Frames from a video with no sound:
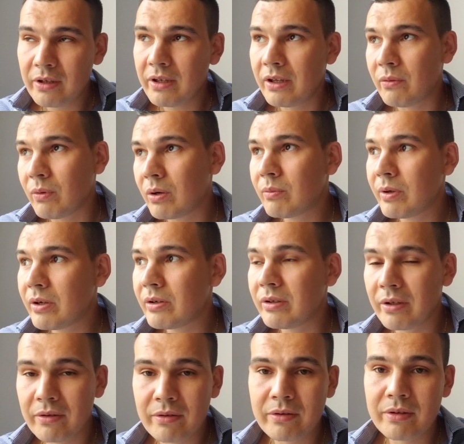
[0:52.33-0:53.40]
in one way or
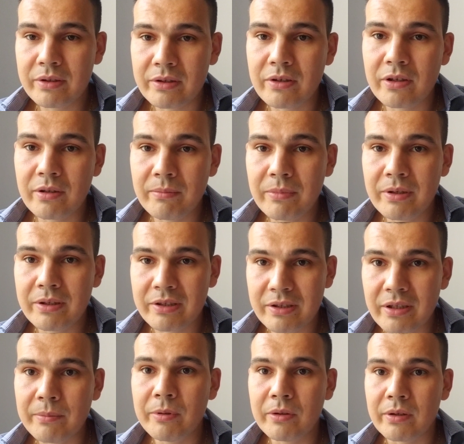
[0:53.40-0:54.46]
another is going to be a
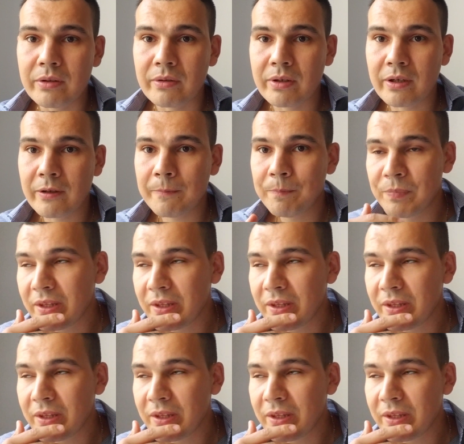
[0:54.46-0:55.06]
stimulant, okay?